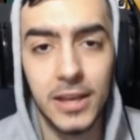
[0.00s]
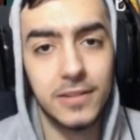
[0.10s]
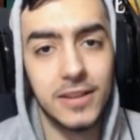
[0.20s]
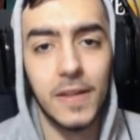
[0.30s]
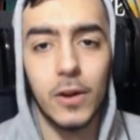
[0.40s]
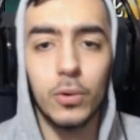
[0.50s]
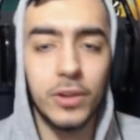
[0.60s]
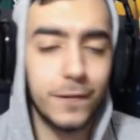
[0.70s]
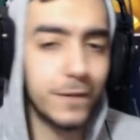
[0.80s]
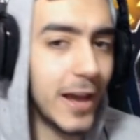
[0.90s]
he said that only
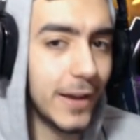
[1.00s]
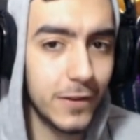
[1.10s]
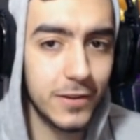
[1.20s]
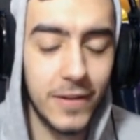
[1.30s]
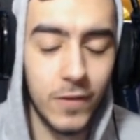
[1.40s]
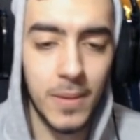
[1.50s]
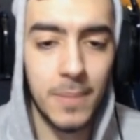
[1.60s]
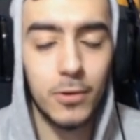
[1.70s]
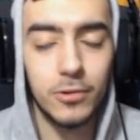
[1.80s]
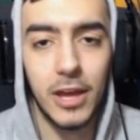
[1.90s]
five to seven
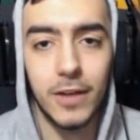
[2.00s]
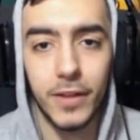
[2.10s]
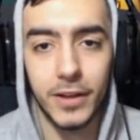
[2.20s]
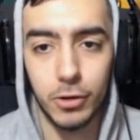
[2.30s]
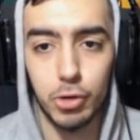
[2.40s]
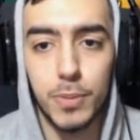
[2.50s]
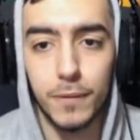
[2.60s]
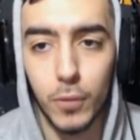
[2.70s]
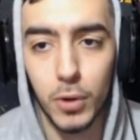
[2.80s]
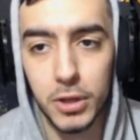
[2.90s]
members out of like a group of
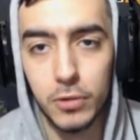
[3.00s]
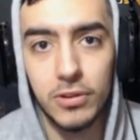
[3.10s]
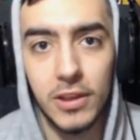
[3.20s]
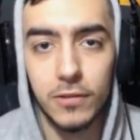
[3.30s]
40 used it.